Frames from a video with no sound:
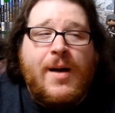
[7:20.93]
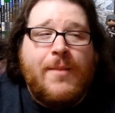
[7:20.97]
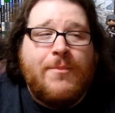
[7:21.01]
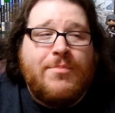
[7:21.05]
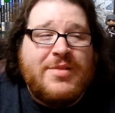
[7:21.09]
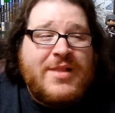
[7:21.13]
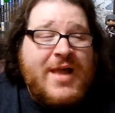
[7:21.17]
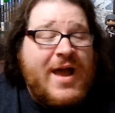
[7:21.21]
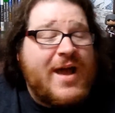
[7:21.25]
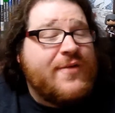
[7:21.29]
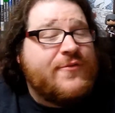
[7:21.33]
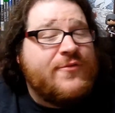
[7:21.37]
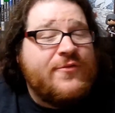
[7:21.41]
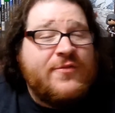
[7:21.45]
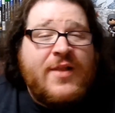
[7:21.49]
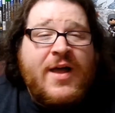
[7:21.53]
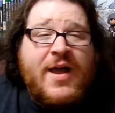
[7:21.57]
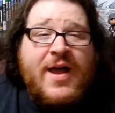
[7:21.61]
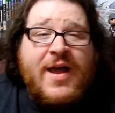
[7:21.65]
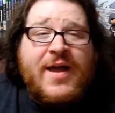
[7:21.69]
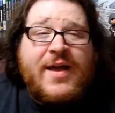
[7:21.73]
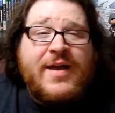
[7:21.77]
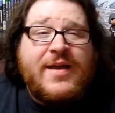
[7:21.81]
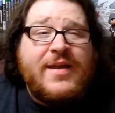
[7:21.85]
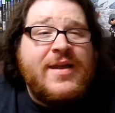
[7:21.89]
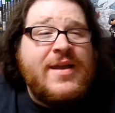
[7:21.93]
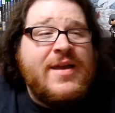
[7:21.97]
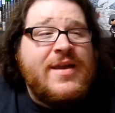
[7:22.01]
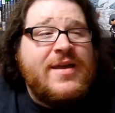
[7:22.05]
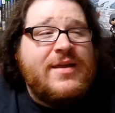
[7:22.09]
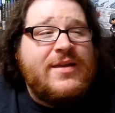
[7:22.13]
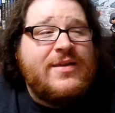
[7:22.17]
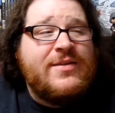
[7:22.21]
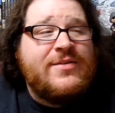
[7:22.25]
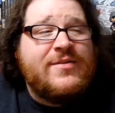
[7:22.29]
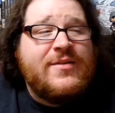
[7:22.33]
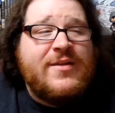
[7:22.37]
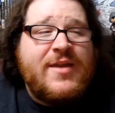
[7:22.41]
Black Flag
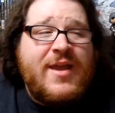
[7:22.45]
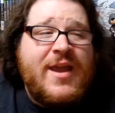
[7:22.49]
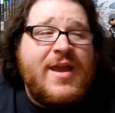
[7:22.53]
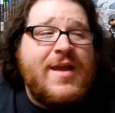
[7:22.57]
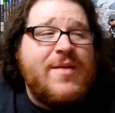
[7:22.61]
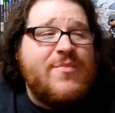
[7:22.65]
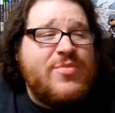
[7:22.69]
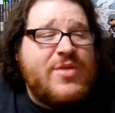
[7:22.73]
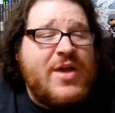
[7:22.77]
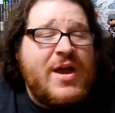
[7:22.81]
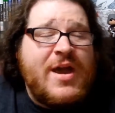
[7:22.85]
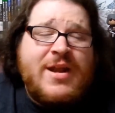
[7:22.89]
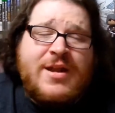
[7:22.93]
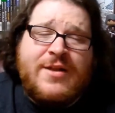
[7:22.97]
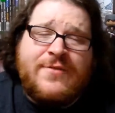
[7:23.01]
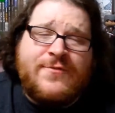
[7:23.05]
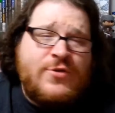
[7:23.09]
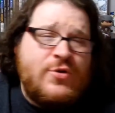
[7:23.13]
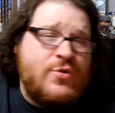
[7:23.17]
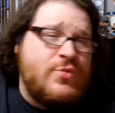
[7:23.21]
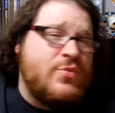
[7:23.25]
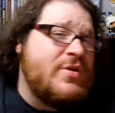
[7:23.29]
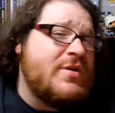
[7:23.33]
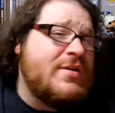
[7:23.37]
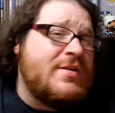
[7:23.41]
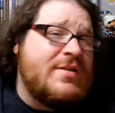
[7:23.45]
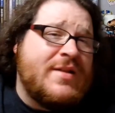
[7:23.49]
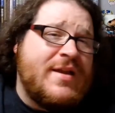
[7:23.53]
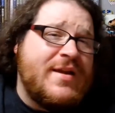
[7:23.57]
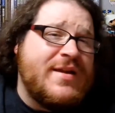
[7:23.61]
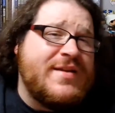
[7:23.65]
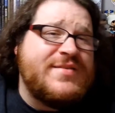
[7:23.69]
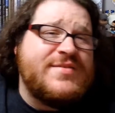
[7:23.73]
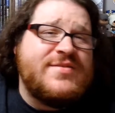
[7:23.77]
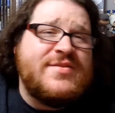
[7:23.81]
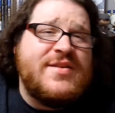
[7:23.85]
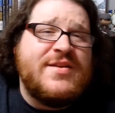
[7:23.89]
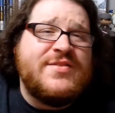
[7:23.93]
is a game that, if you didn't
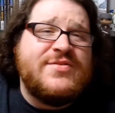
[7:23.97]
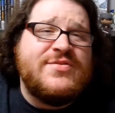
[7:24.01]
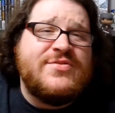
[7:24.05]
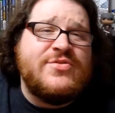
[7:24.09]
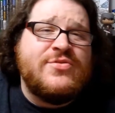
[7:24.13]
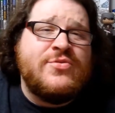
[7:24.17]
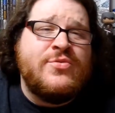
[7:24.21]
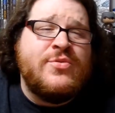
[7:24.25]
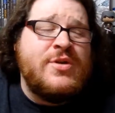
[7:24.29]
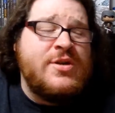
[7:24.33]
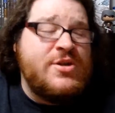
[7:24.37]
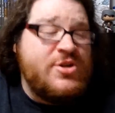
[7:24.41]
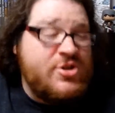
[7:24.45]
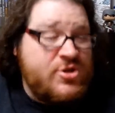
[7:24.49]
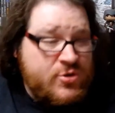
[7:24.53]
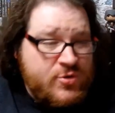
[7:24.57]
like Assassin's Creed,